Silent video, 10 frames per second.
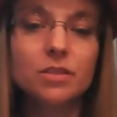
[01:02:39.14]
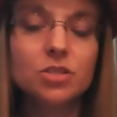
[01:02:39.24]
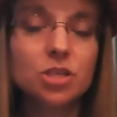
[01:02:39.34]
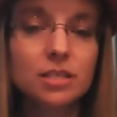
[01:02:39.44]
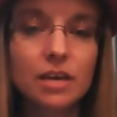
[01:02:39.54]

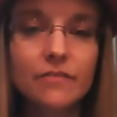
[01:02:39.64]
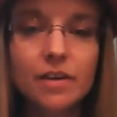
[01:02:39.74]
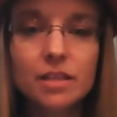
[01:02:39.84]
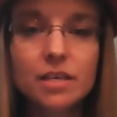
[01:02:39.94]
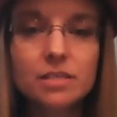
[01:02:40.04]
just
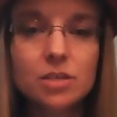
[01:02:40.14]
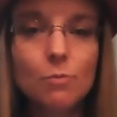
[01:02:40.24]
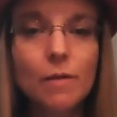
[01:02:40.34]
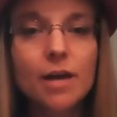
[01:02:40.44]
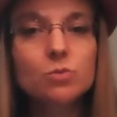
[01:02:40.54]
giving this so
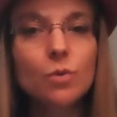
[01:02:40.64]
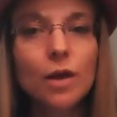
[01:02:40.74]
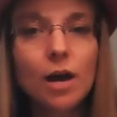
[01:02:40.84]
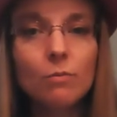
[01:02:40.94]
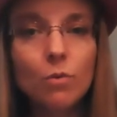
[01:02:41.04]
much will
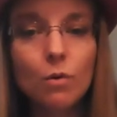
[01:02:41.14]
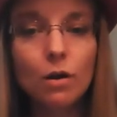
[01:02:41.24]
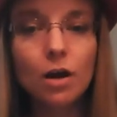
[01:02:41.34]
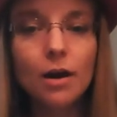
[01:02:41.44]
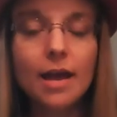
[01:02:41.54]
help
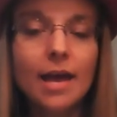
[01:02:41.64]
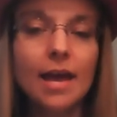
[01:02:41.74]
more,